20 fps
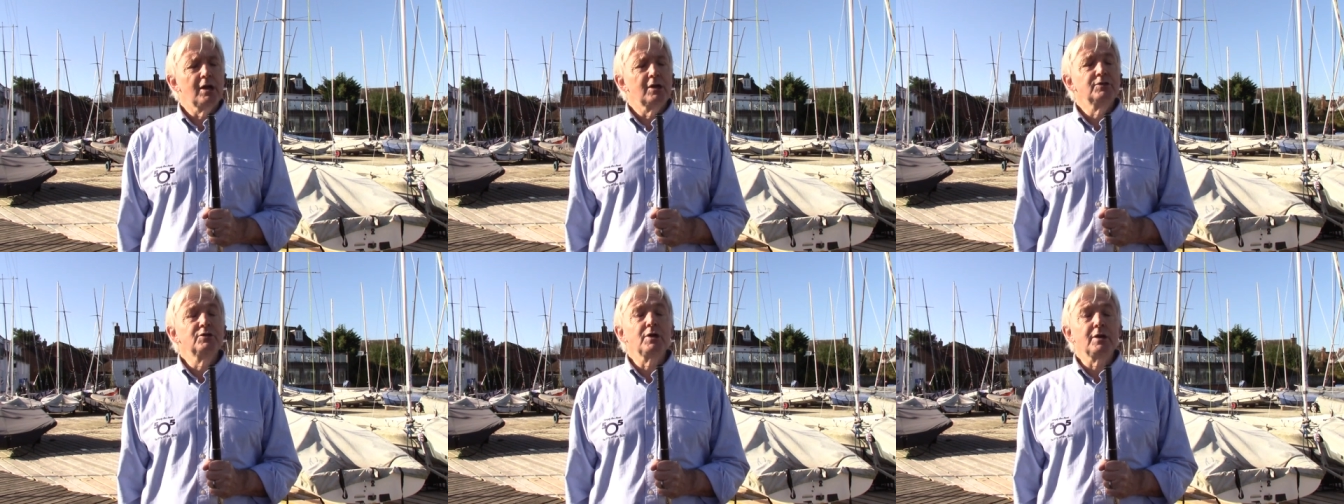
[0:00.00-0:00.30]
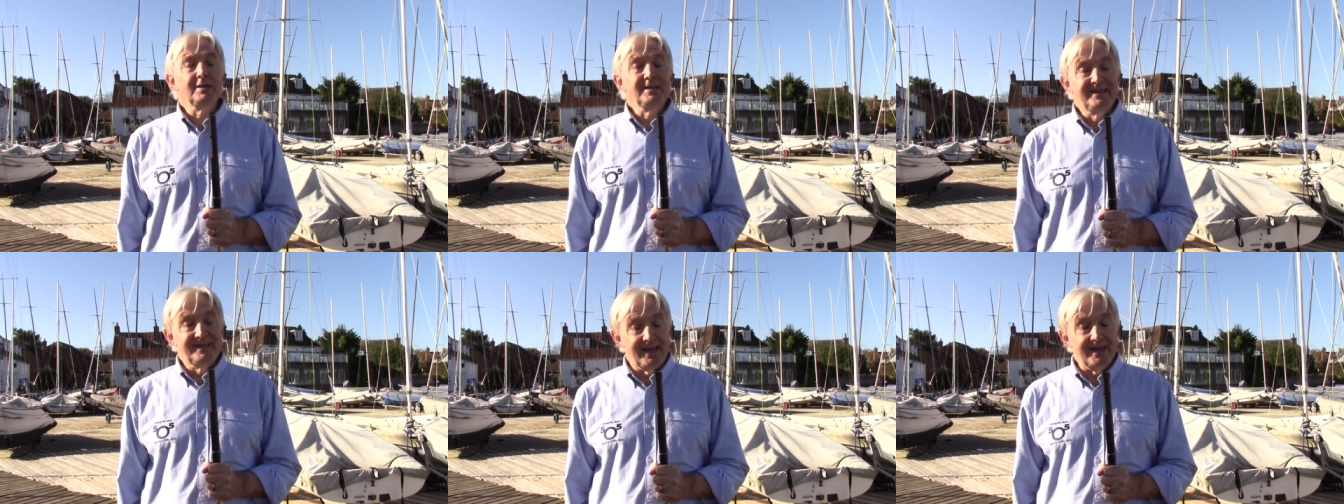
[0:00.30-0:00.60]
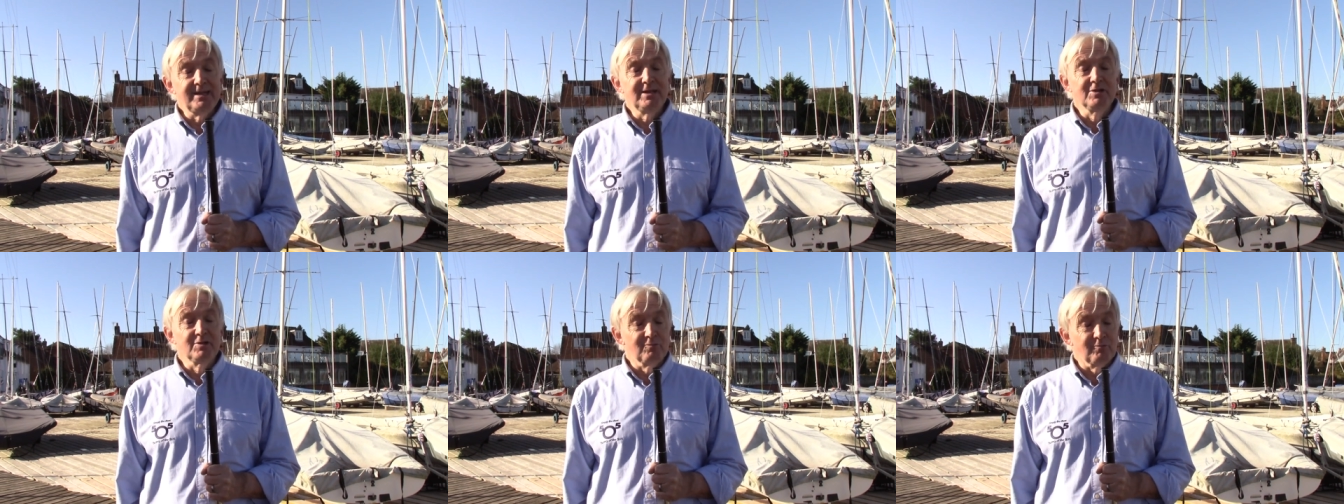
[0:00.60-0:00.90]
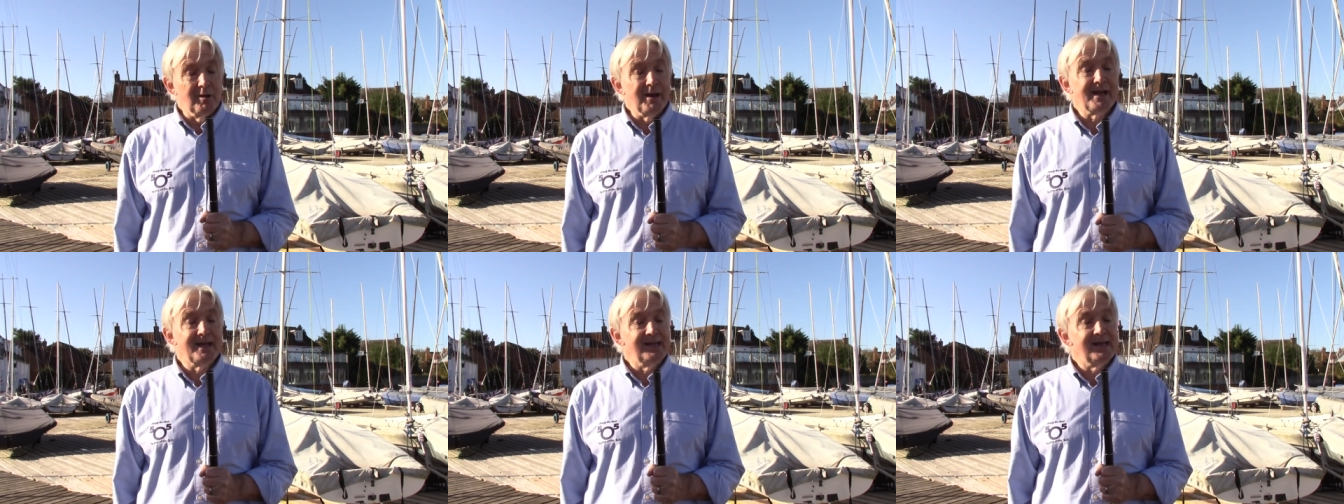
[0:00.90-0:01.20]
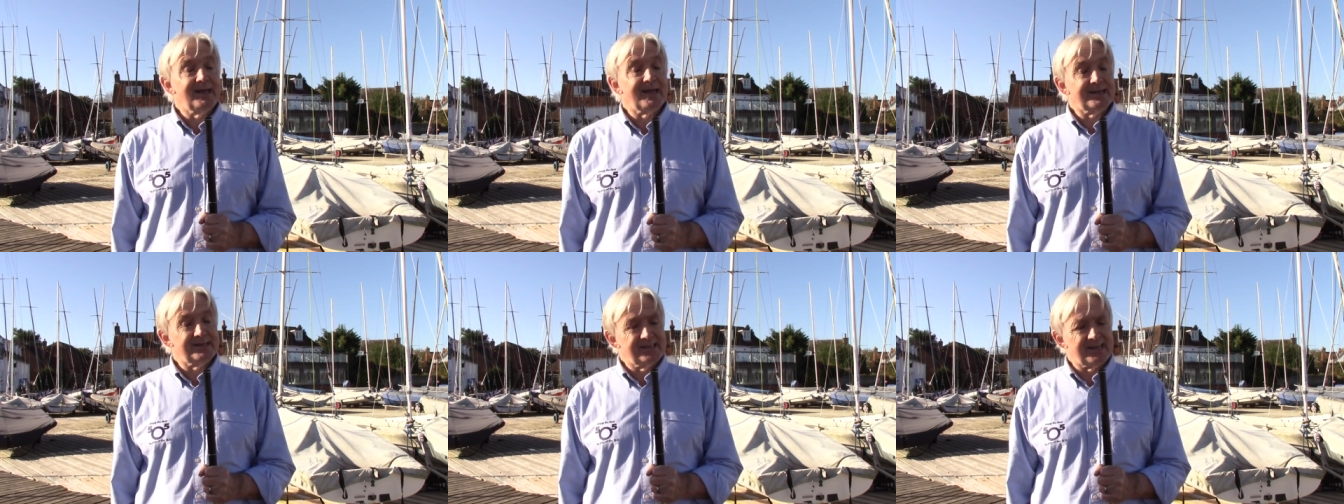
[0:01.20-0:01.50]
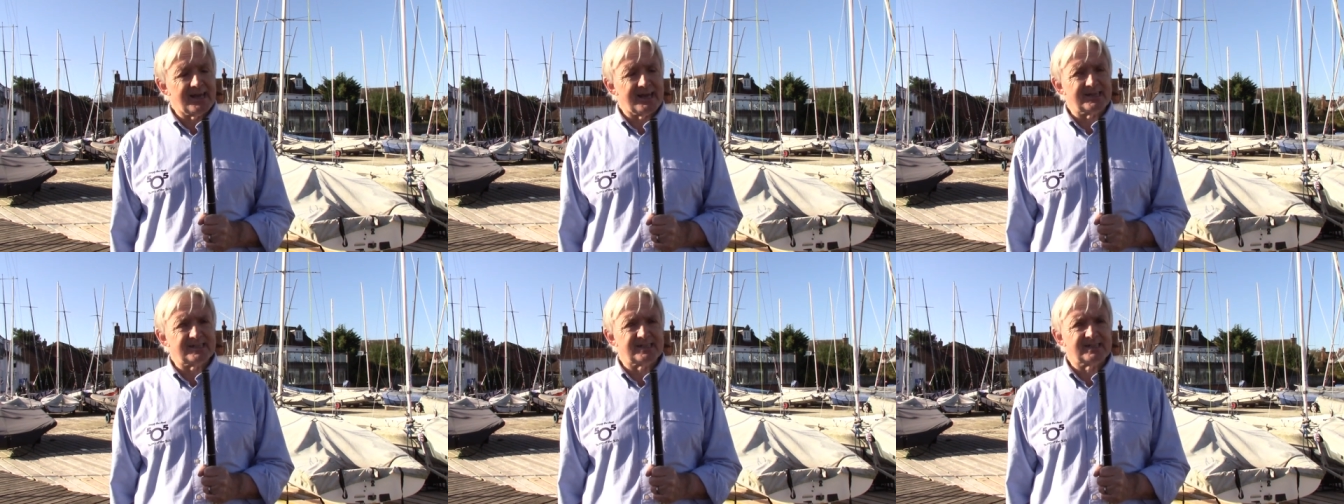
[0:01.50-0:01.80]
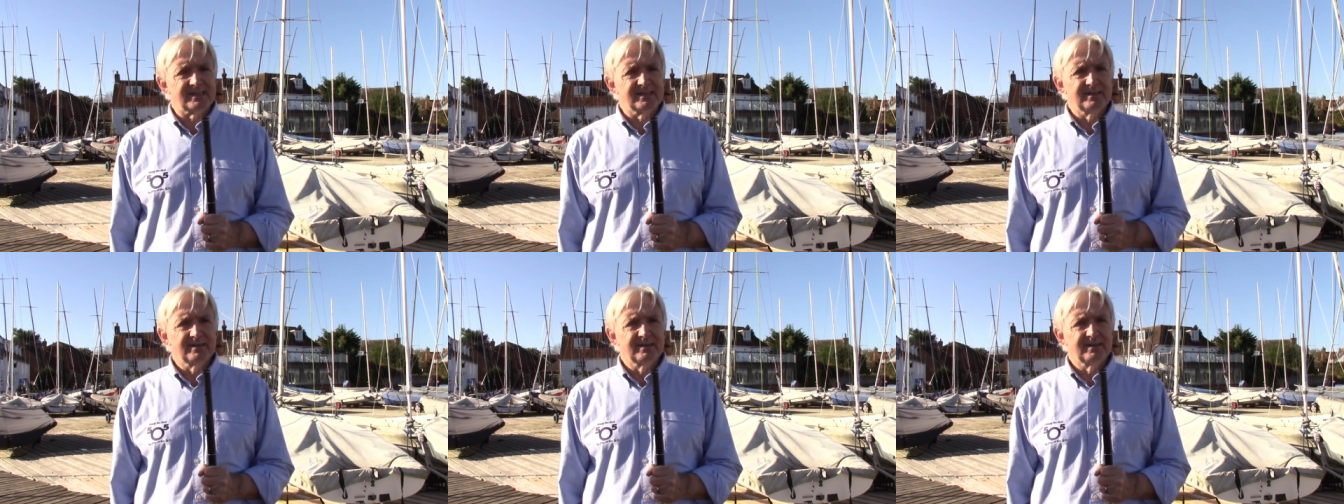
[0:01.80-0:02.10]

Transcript: that didn't really exist.